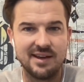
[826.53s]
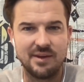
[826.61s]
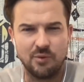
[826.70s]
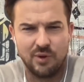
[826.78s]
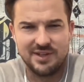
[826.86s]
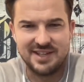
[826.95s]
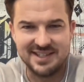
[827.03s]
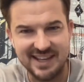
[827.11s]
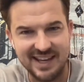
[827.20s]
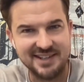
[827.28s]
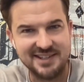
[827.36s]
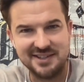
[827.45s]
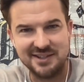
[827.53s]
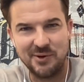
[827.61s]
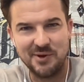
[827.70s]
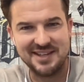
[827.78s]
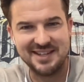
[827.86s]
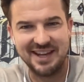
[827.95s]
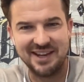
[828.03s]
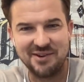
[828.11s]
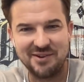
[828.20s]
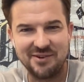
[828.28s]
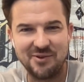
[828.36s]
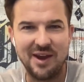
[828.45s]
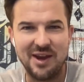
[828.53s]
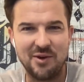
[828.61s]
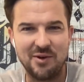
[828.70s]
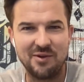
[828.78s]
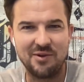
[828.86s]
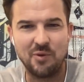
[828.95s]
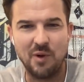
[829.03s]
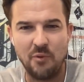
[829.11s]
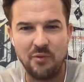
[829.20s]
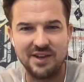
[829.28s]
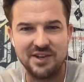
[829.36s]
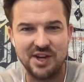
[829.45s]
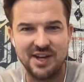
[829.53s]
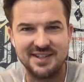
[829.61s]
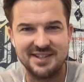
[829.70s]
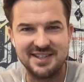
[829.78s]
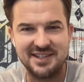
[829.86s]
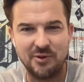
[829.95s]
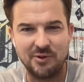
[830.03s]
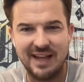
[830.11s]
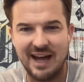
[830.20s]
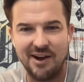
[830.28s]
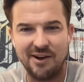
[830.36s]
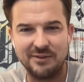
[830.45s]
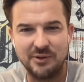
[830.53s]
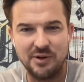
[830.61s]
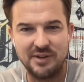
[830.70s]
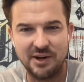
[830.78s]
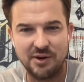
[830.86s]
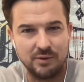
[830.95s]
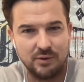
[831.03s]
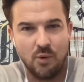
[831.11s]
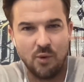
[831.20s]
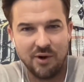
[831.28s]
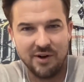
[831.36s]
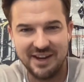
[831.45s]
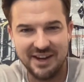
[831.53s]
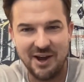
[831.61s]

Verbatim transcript: Was it C.S. Lewis's like great quote that Jesus is either liar, lunatic, or Lord.